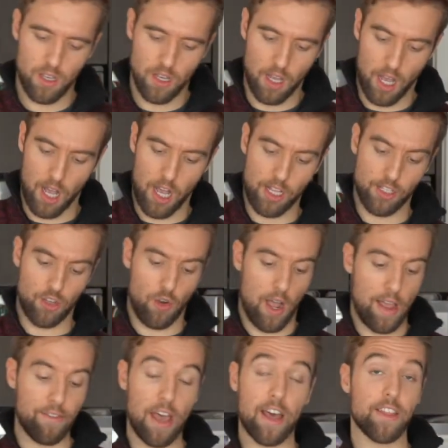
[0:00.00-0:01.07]
So
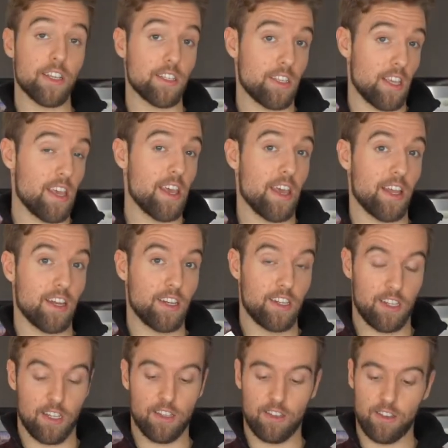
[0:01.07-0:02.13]
I've had this and
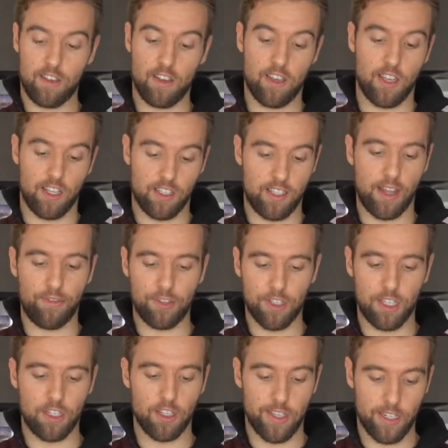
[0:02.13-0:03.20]
it's definitely
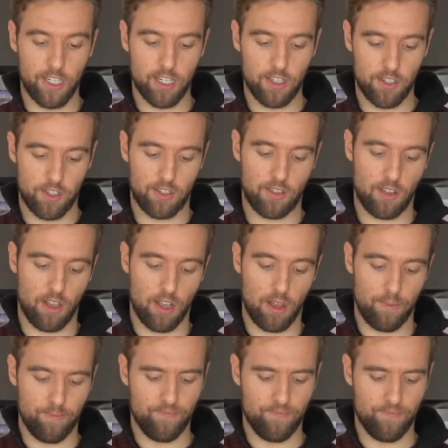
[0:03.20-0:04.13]
delicious. I